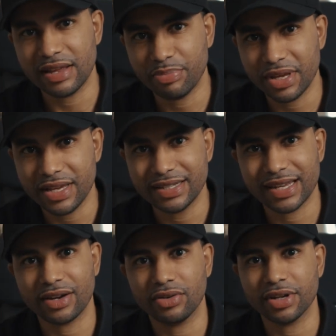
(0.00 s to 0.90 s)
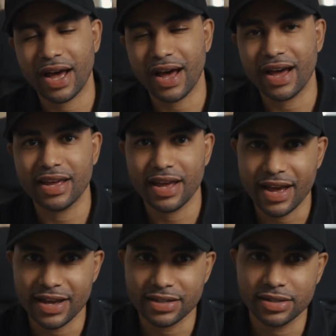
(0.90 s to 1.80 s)
EP titled
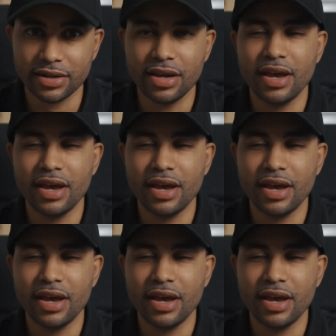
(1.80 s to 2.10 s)
IX,